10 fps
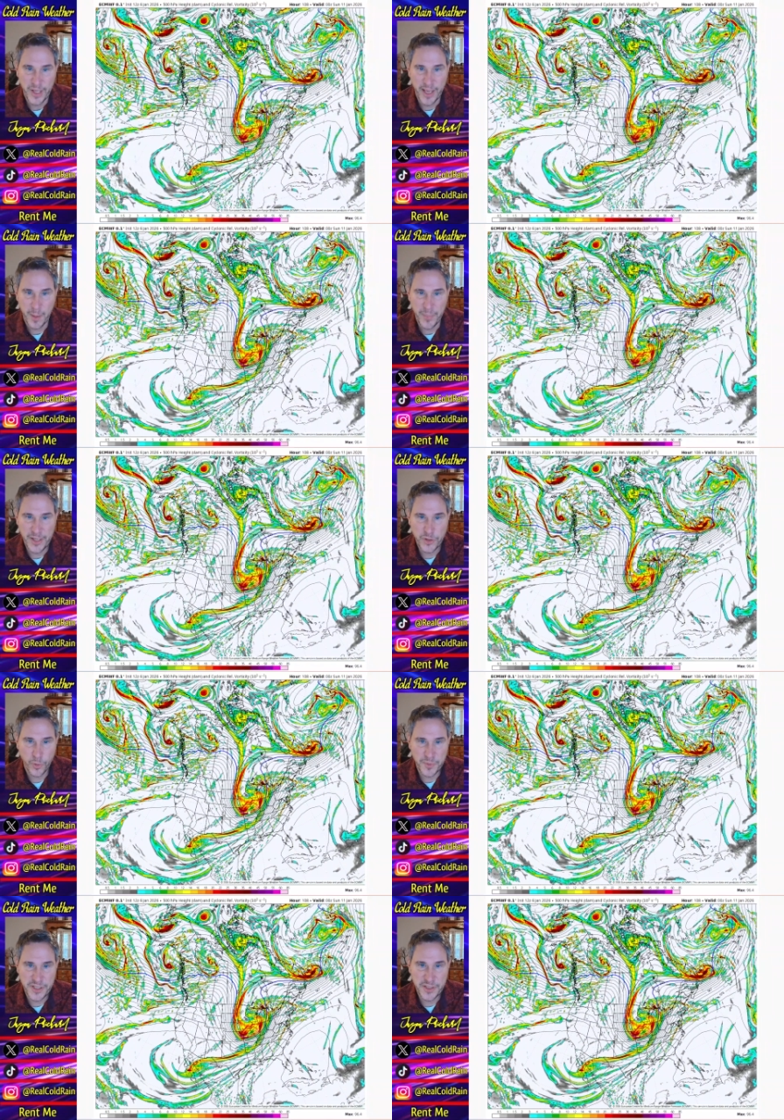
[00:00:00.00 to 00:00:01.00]
Got a big
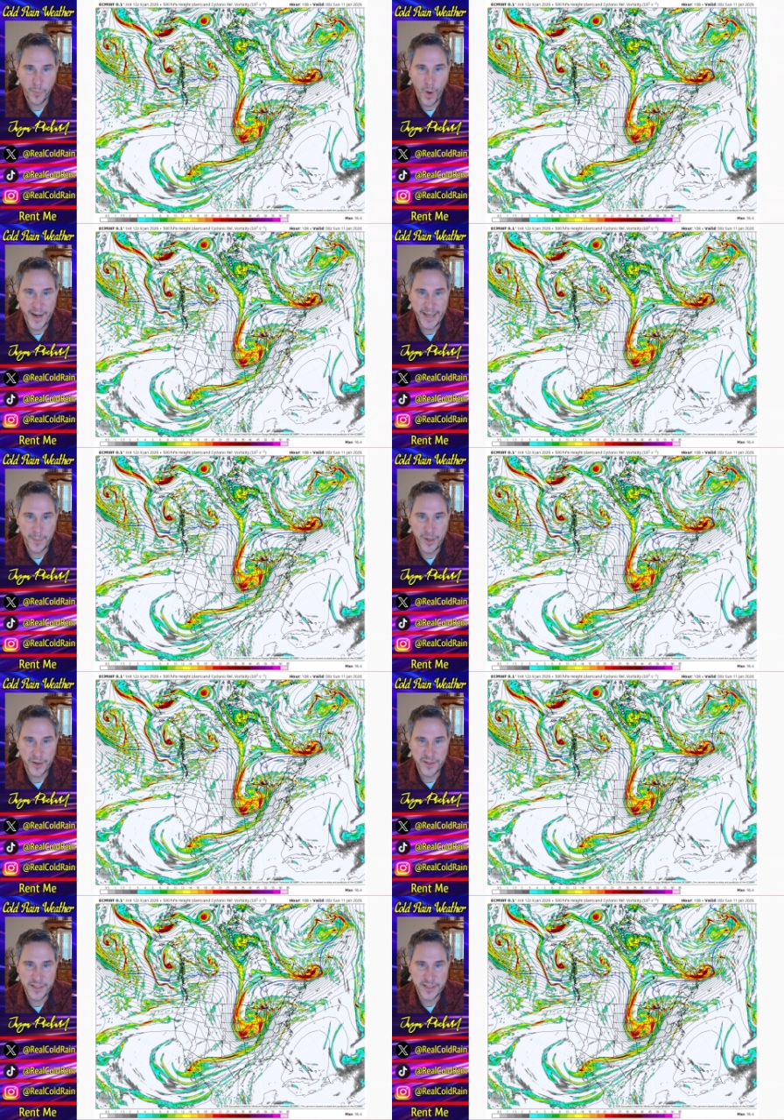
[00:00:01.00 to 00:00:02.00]
storm system winding up here.
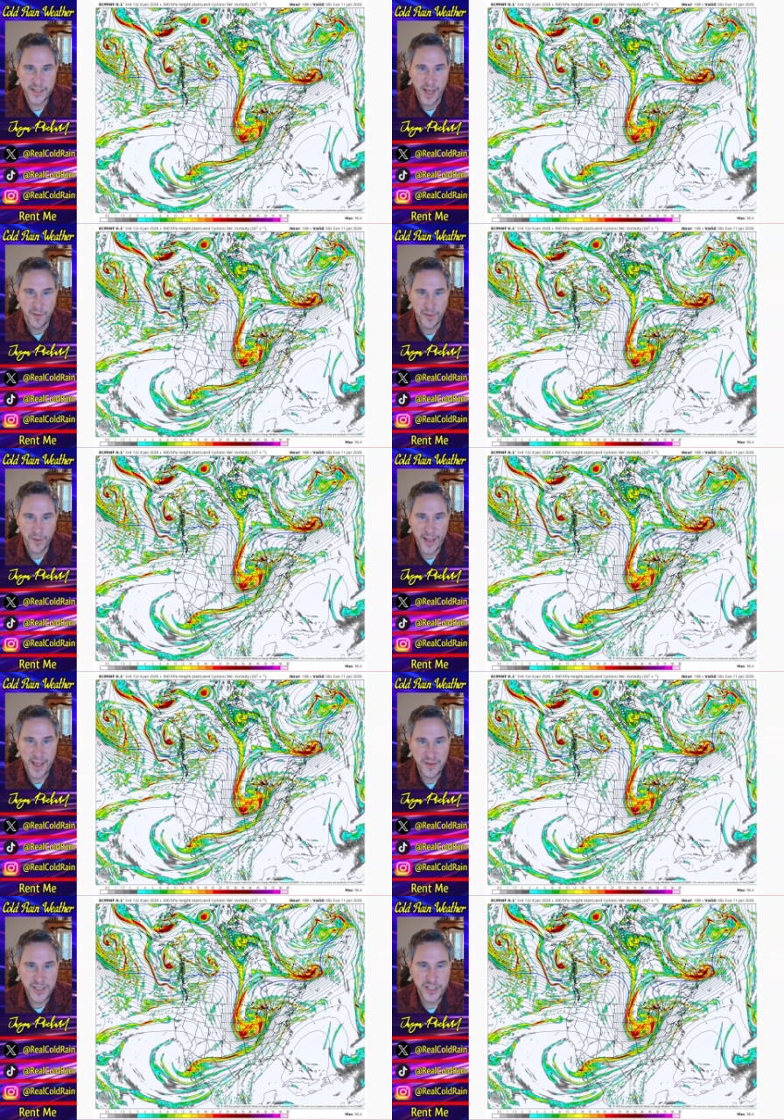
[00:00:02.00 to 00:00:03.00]
This is very
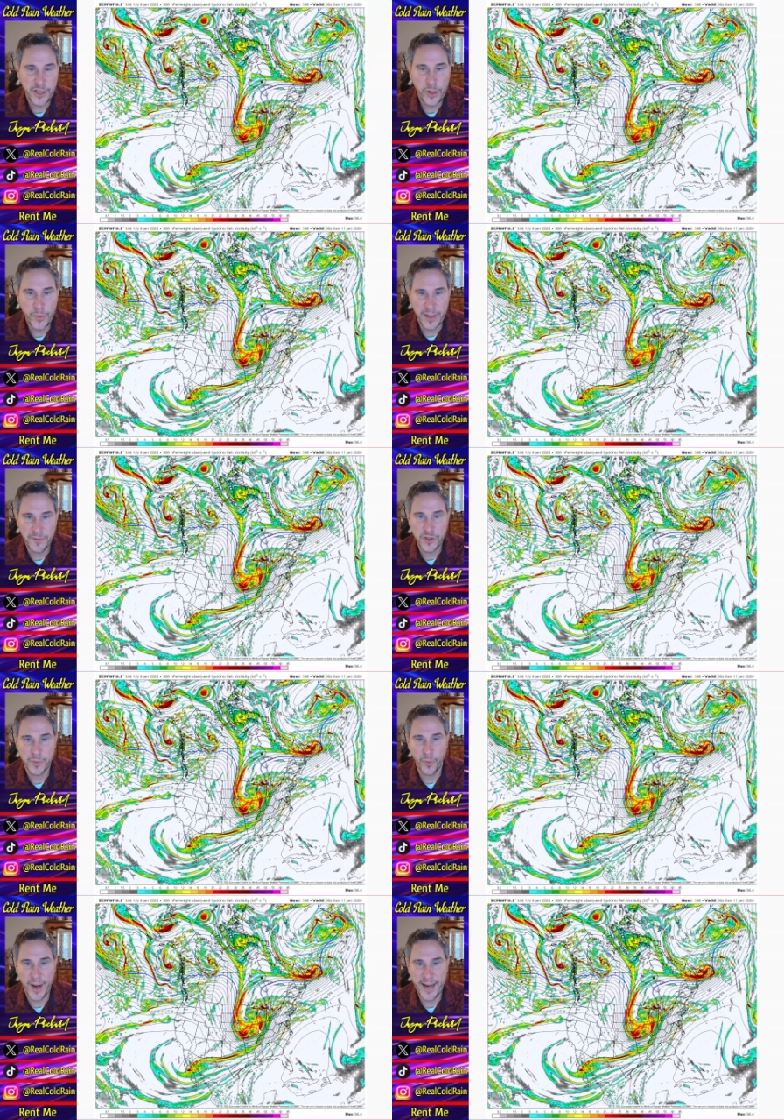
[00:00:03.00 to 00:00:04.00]
heavy snow and even
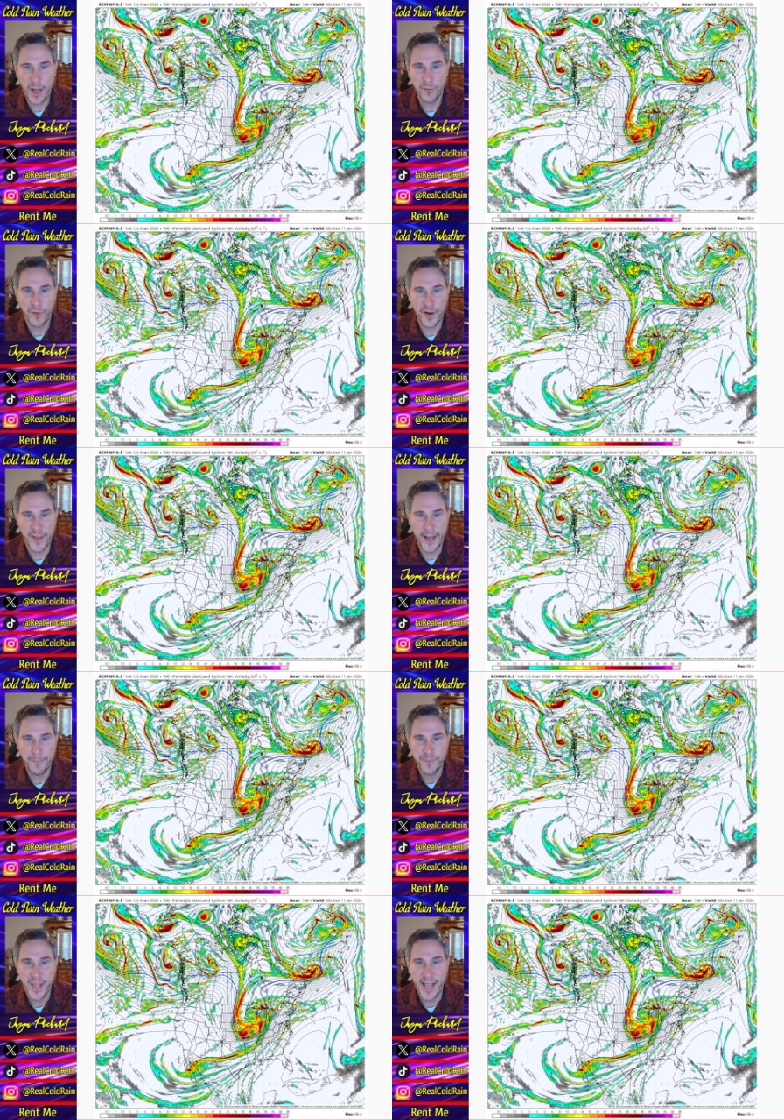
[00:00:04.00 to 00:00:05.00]
some rain out in front of
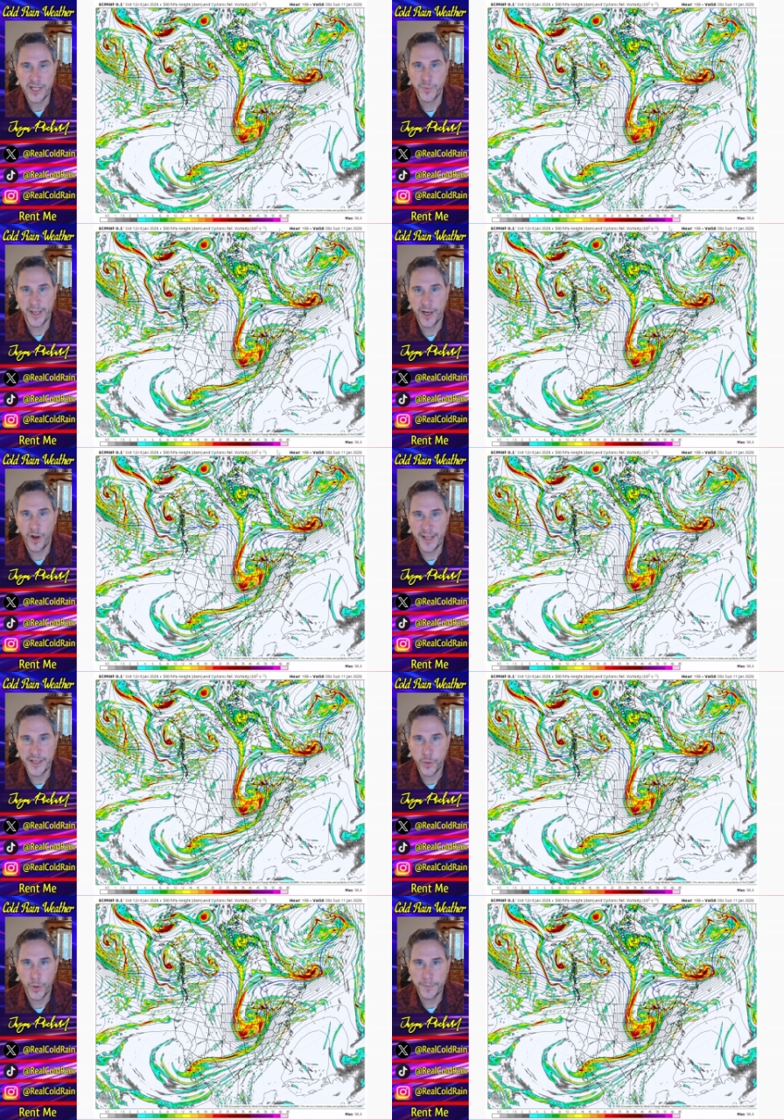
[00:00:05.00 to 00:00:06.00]
that as we get on in
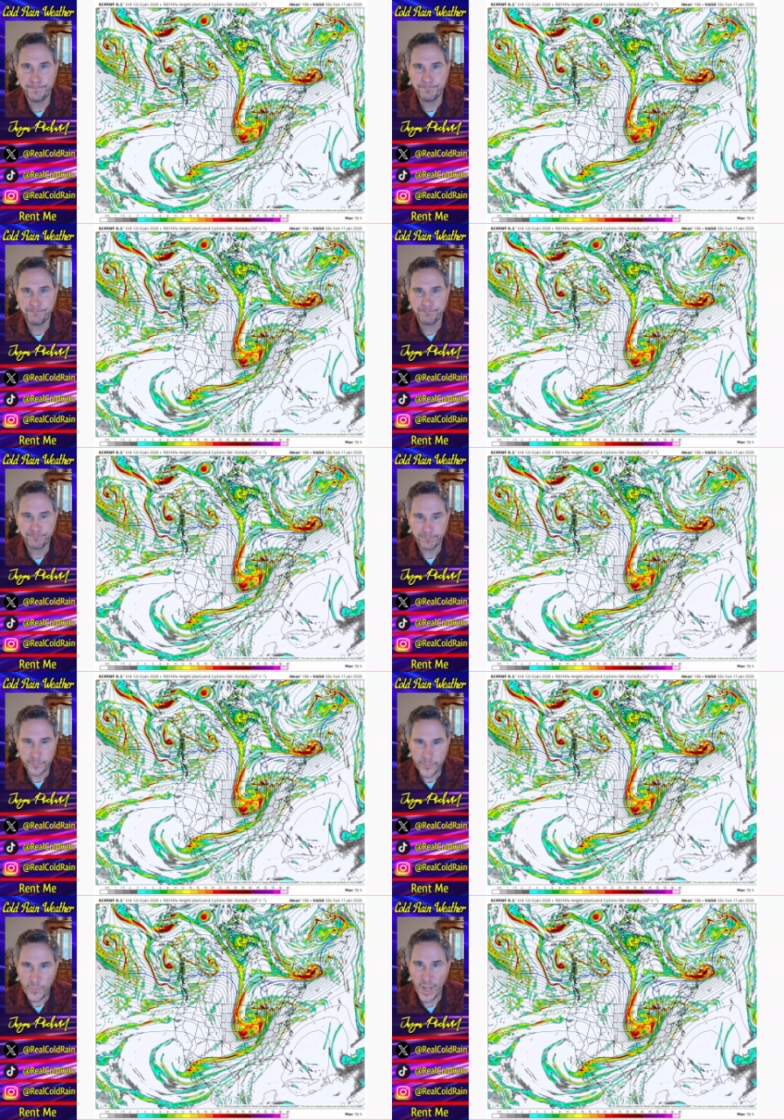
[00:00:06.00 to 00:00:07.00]
toward
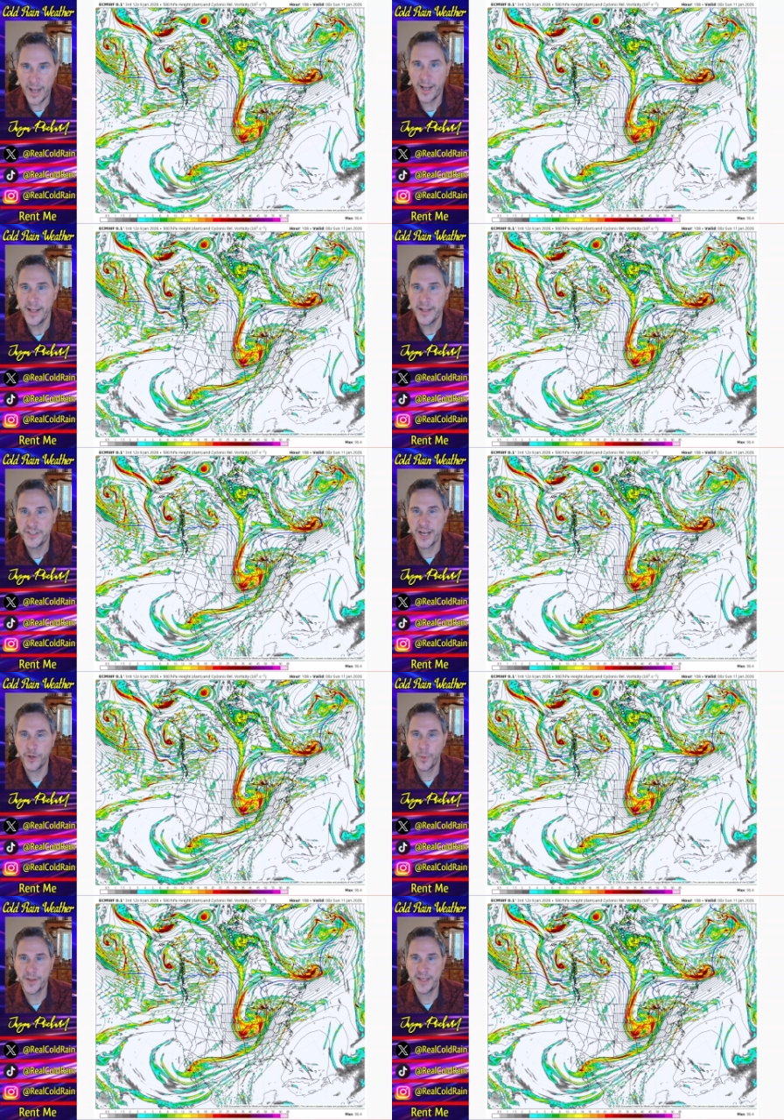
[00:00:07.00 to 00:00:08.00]
uh,
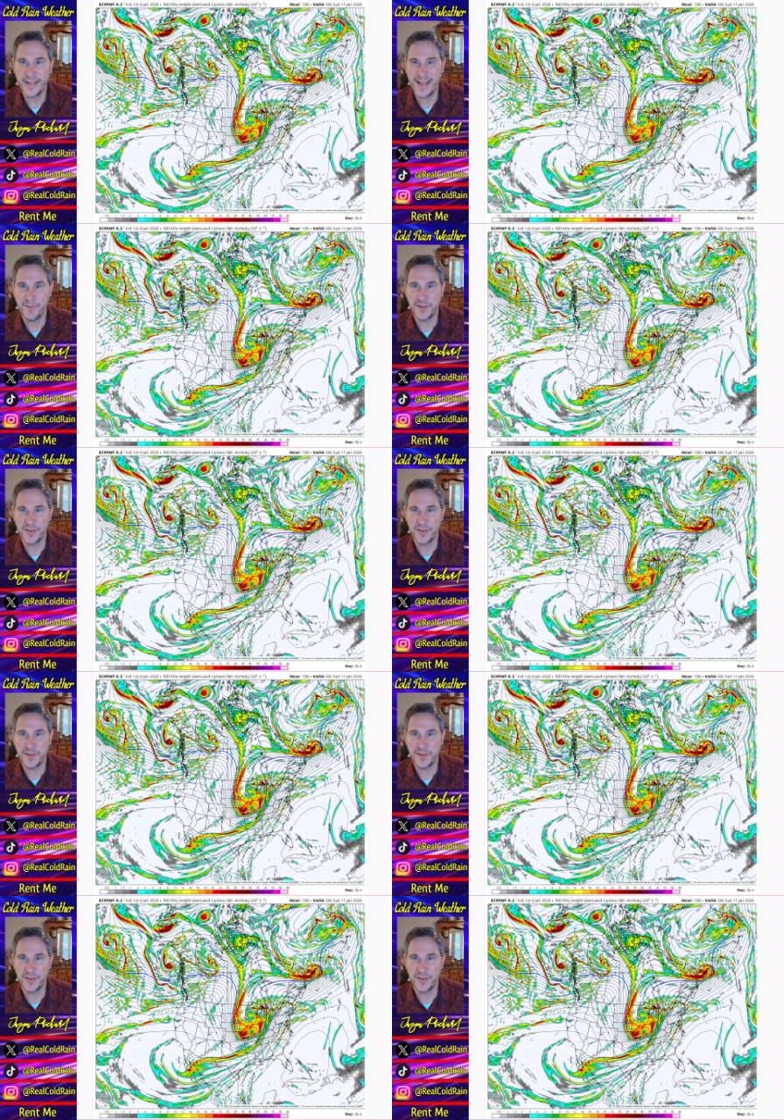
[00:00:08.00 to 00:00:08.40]
January the 11th.